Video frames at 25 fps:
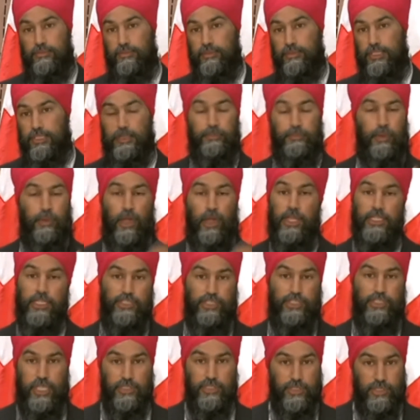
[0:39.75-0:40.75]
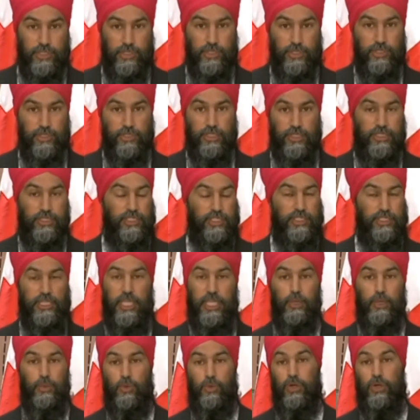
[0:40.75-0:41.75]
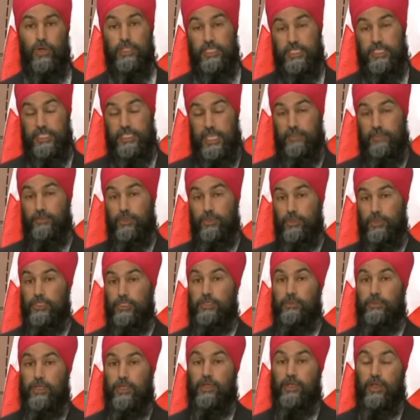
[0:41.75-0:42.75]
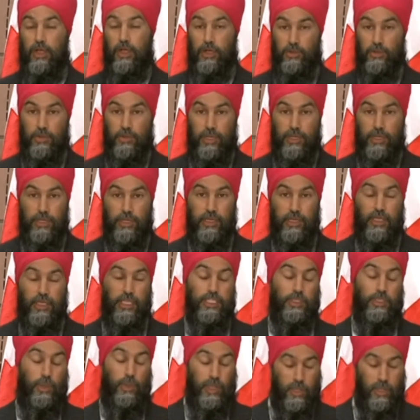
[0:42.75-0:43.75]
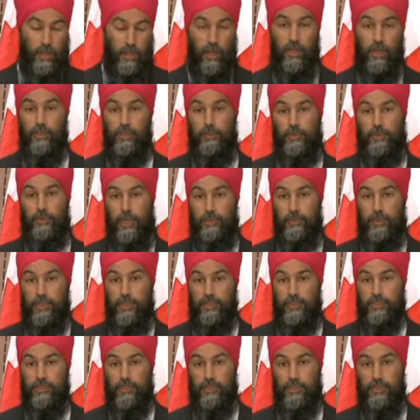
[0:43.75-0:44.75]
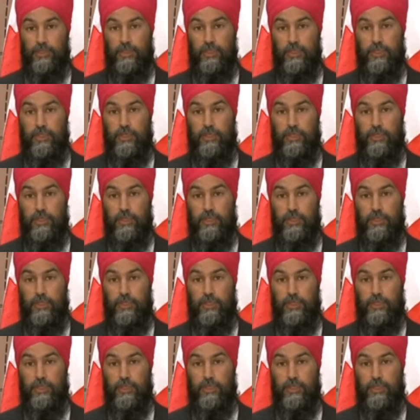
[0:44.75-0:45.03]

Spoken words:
symbolic gestures and saying words instead of doing something concrete? So I call on the Prime Minister.